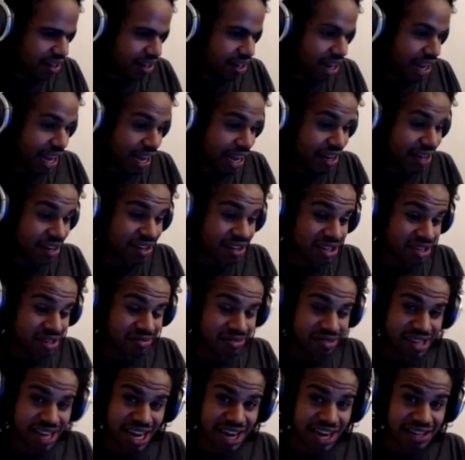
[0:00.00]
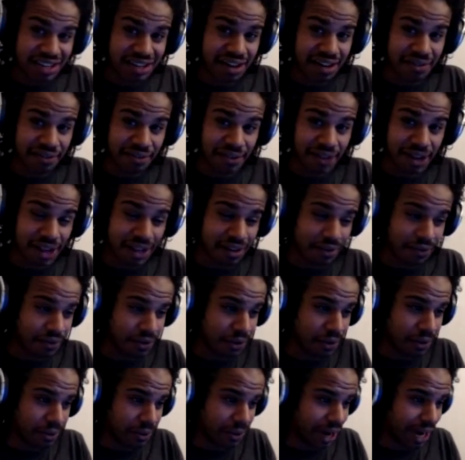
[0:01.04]
And Deja freaking
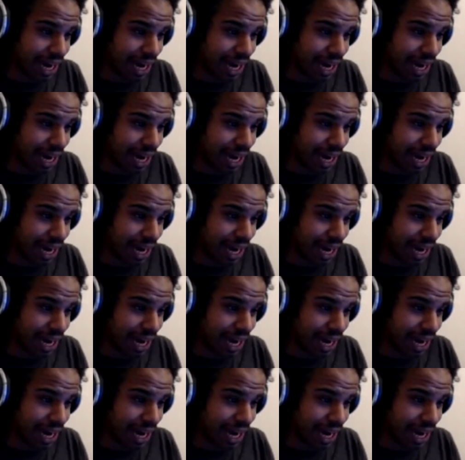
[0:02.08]
vu.